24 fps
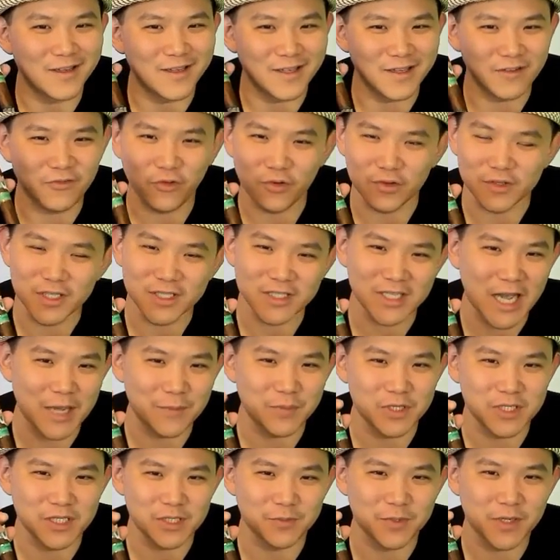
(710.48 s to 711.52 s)
from this I
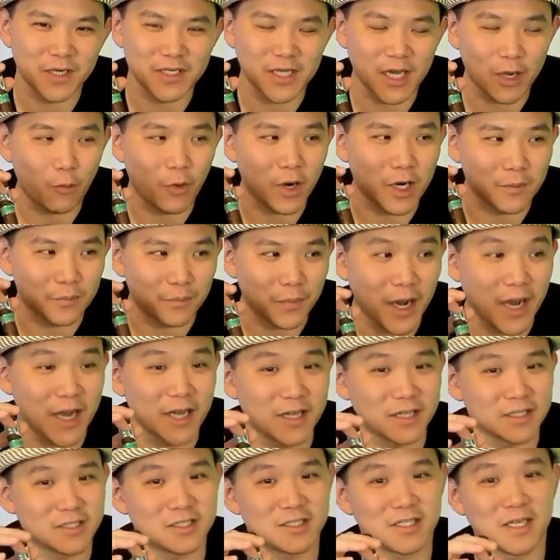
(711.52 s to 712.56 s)
P C P R that I want to buy
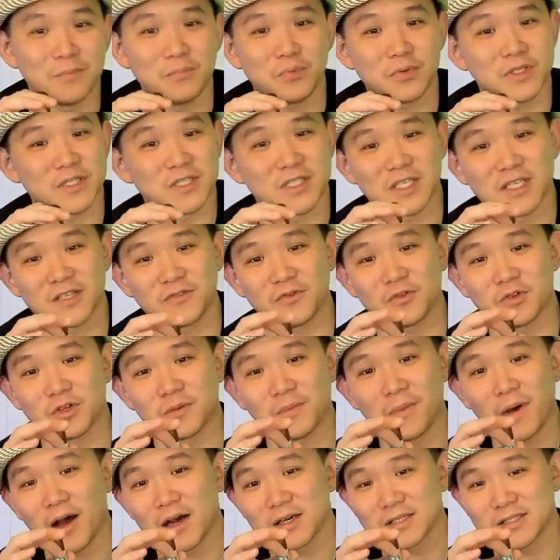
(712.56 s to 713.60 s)
simply just from the
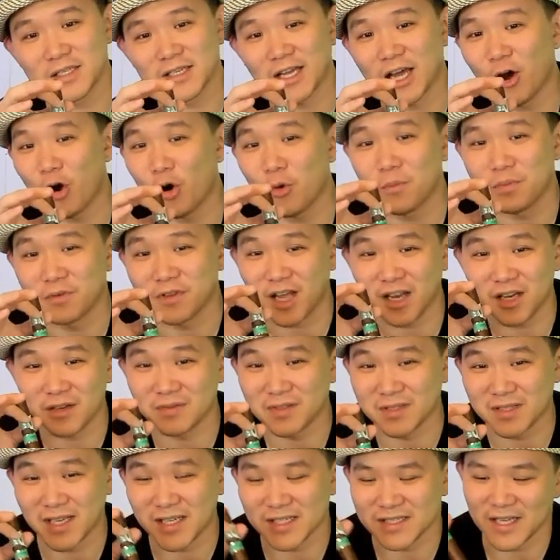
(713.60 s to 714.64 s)
box. And I hope none of them
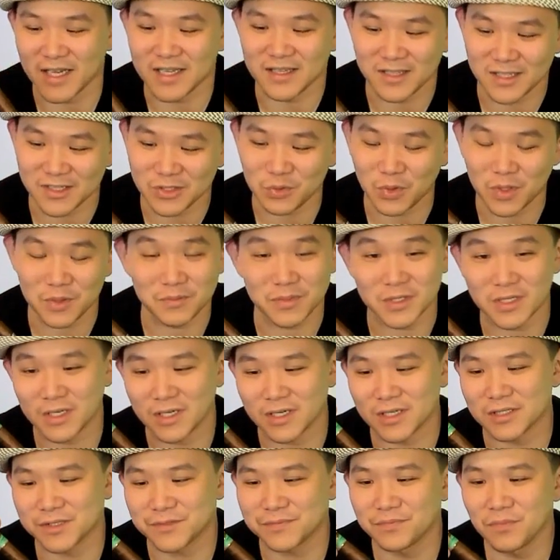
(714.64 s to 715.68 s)
taste like this one,
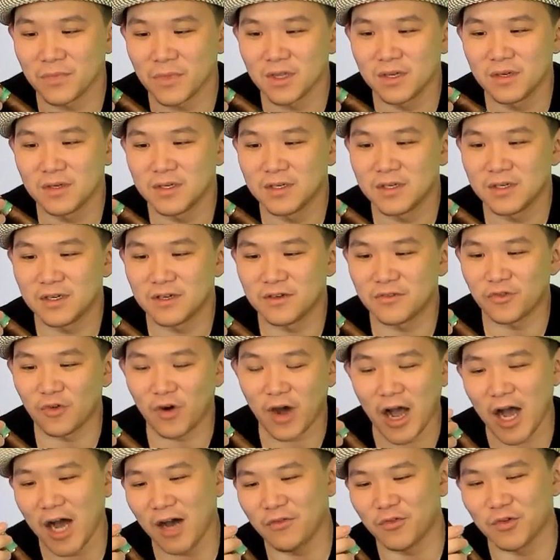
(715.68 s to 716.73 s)
because for
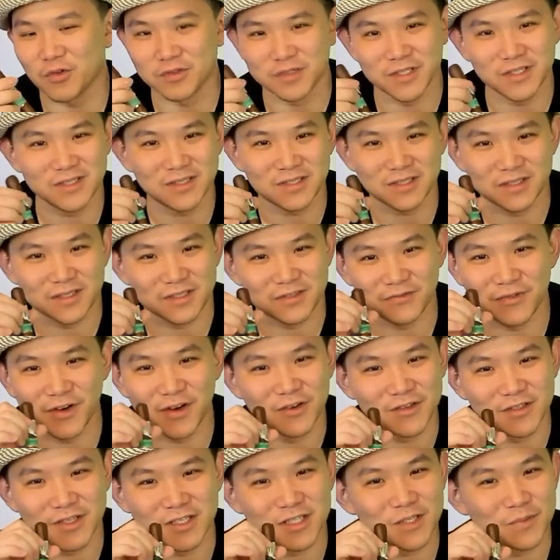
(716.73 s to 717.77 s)
Avo, this is very
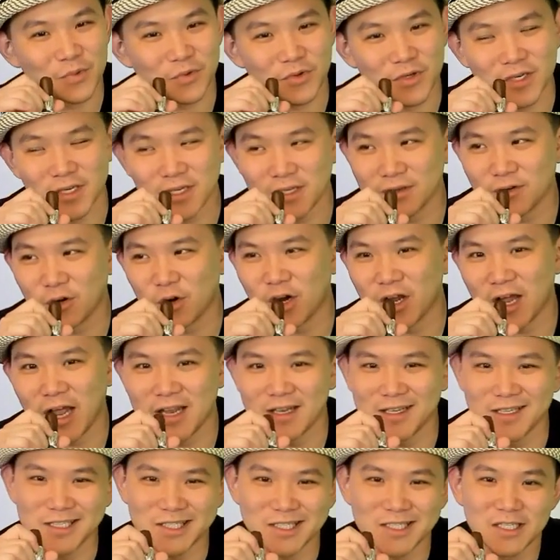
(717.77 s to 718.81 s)
disappointing. Or at
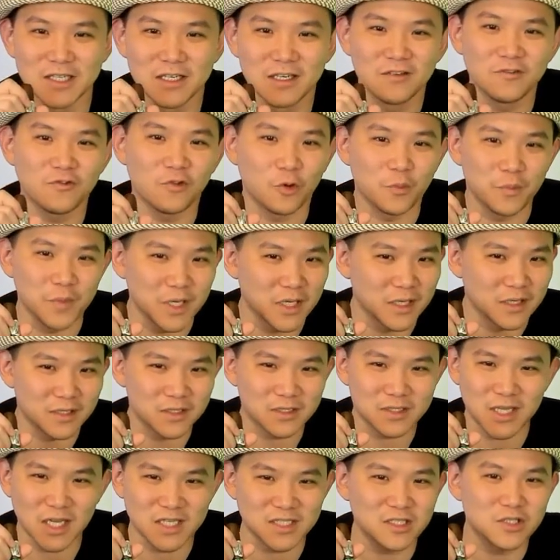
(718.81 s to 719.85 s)
least for me, this
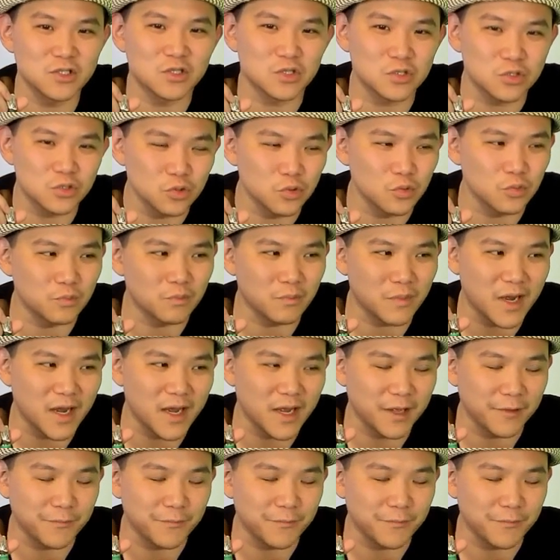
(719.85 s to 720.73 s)
doesn't suit my